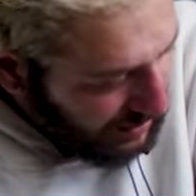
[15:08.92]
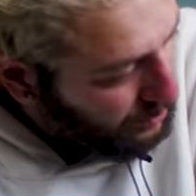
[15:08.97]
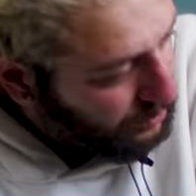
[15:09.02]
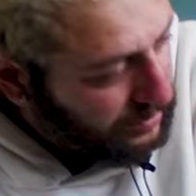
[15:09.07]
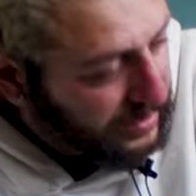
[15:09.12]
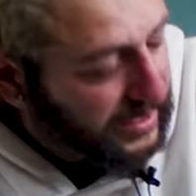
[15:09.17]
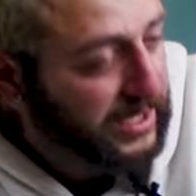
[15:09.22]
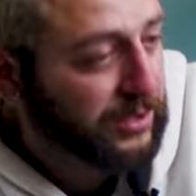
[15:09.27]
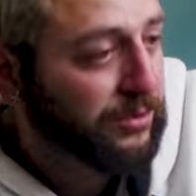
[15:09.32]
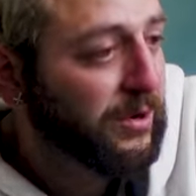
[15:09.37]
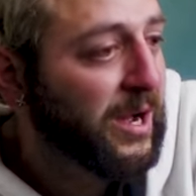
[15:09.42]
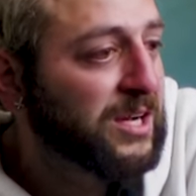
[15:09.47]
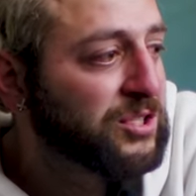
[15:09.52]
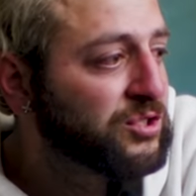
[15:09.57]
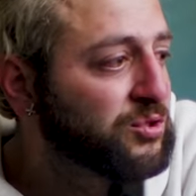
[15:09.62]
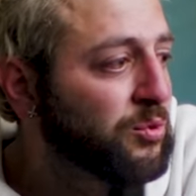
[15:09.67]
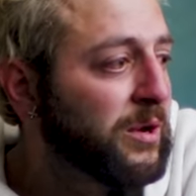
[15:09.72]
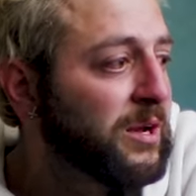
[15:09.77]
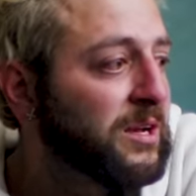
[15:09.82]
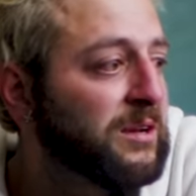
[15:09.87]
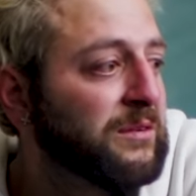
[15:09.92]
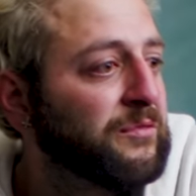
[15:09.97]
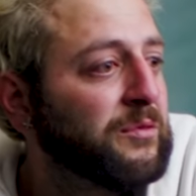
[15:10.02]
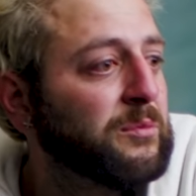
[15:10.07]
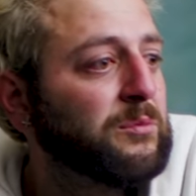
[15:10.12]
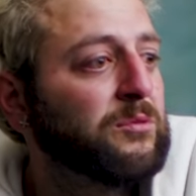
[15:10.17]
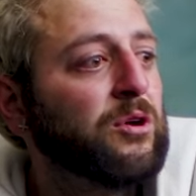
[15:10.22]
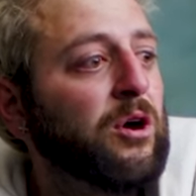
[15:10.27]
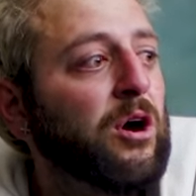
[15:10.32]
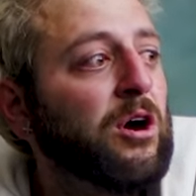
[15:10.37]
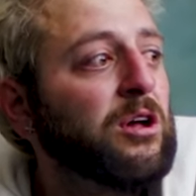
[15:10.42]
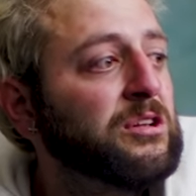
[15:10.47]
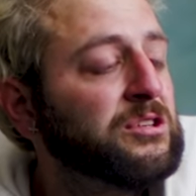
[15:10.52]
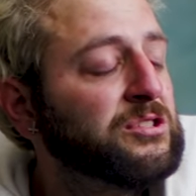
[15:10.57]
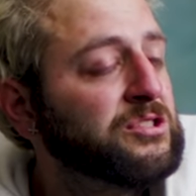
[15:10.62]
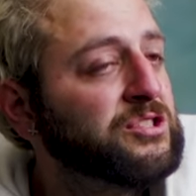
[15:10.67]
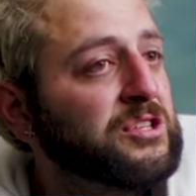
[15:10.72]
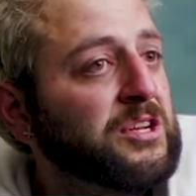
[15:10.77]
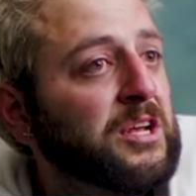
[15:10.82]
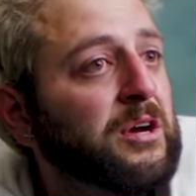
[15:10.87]
When I graduated from
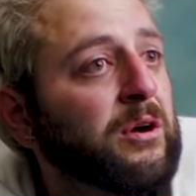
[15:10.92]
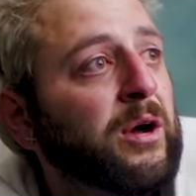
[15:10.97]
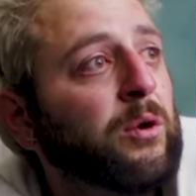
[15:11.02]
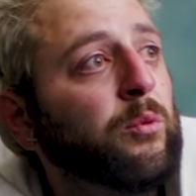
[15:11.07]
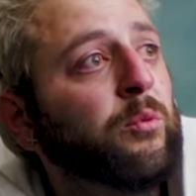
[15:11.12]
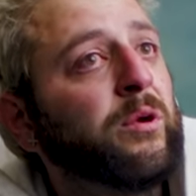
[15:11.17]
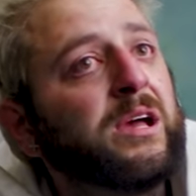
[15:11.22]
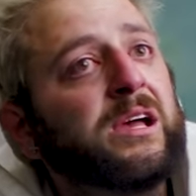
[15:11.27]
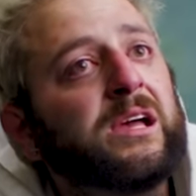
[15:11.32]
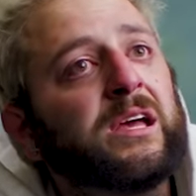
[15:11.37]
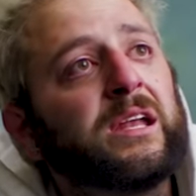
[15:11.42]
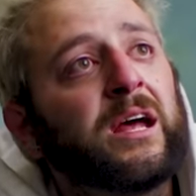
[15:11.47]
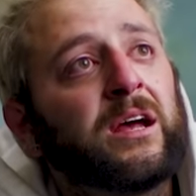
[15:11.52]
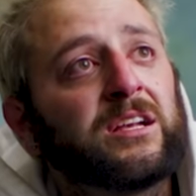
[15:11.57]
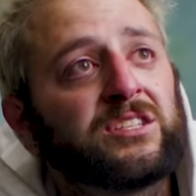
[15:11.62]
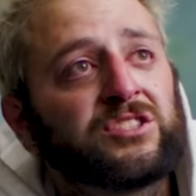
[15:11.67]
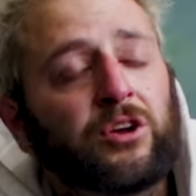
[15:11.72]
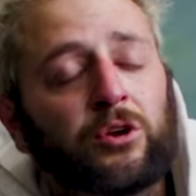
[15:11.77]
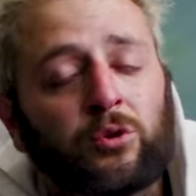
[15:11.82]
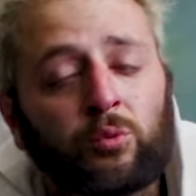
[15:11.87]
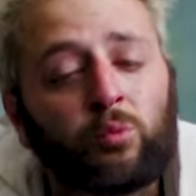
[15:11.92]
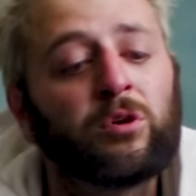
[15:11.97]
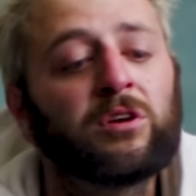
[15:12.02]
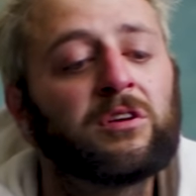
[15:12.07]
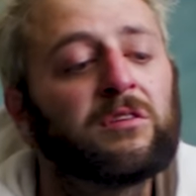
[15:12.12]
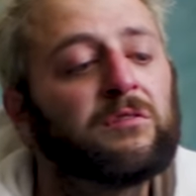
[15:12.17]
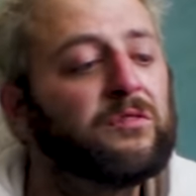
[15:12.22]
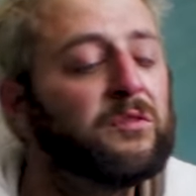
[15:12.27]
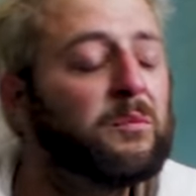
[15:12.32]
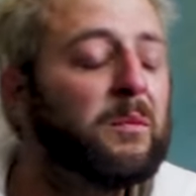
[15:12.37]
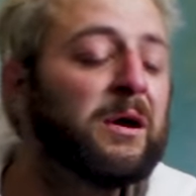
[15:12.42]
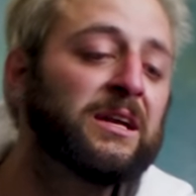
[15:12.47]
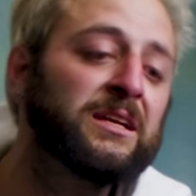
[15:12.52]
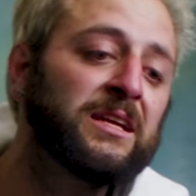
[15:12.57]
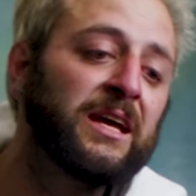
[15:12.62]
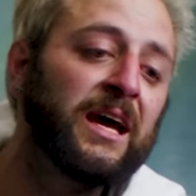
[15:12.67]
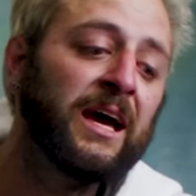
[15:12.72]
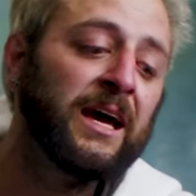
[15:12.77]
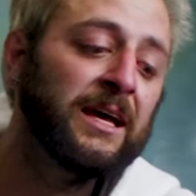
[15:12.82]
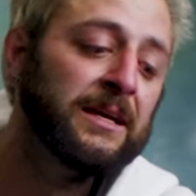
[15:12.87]
college, you know, I went and I started working for my
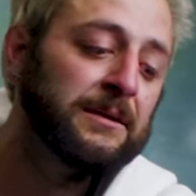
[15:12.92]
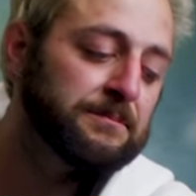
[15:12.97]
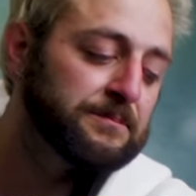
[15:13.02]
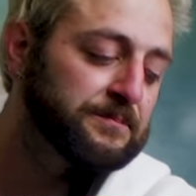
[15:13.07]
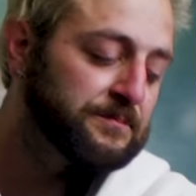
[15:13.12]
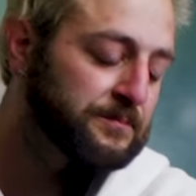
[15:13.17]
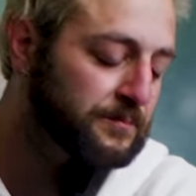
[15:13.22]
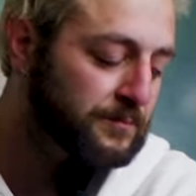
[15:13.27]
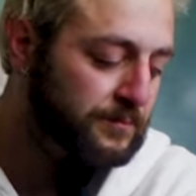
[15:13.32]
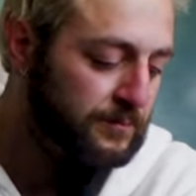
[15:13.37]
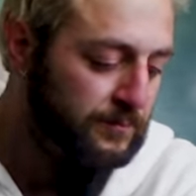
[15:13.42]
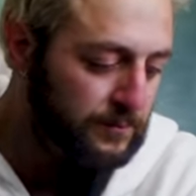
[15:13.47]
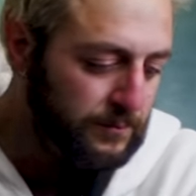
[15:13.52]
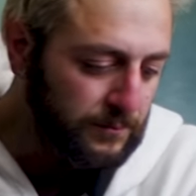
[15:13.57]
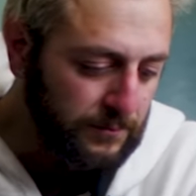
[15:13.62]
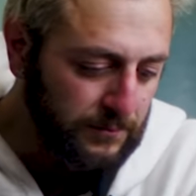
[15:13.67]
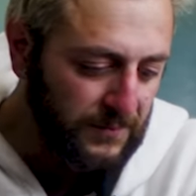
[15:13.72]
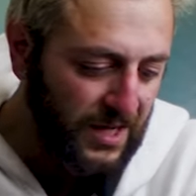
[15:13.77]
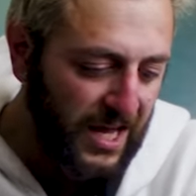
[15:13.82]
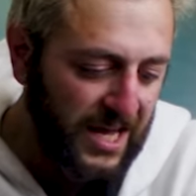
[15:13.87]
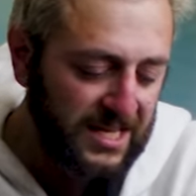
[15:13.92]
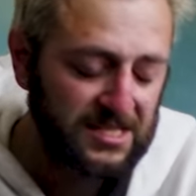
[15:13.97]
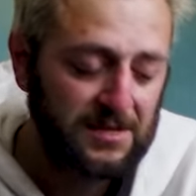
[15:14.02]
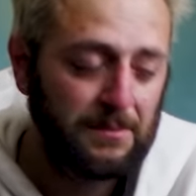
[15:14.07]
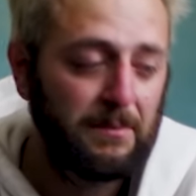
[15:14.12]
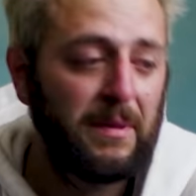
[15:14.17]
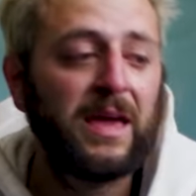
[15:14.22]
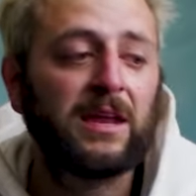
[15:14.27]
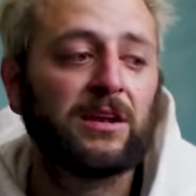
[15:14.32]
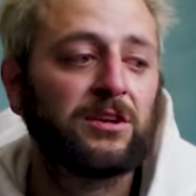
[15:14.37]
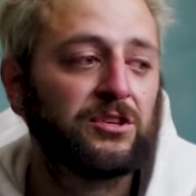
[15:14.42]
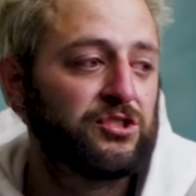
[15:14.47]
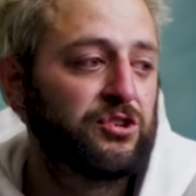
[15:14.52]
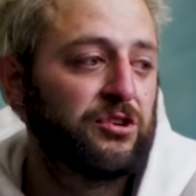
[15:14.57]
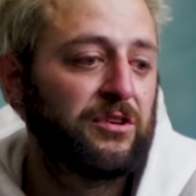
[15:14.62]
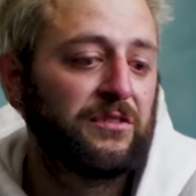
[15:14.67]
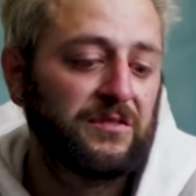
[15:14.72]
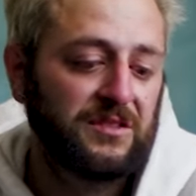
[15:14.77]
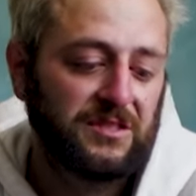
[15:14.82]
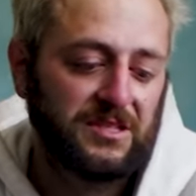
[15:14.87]
dad as a
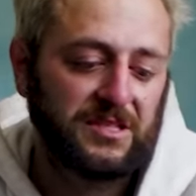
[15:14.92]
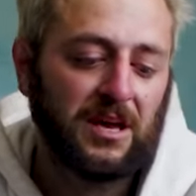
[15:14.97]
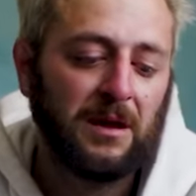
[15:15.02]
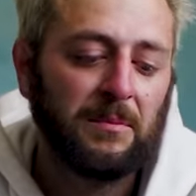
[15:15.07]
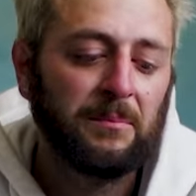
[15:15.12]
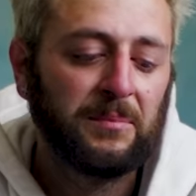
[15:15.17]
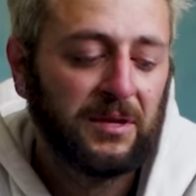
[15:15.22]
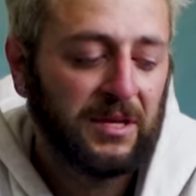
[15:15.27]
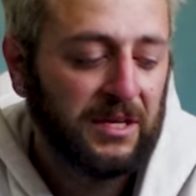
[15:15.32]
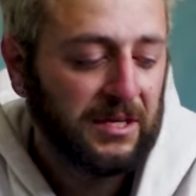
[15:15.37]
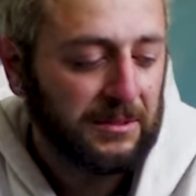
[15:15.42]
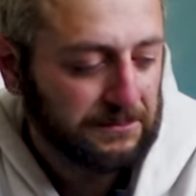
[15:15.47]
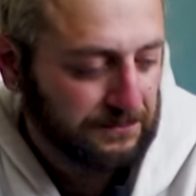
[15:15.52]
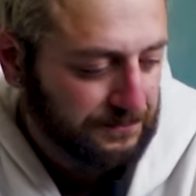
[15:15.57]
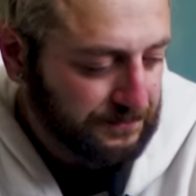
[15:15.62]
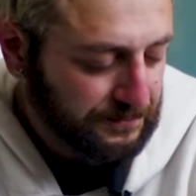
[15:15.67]
manager of his company.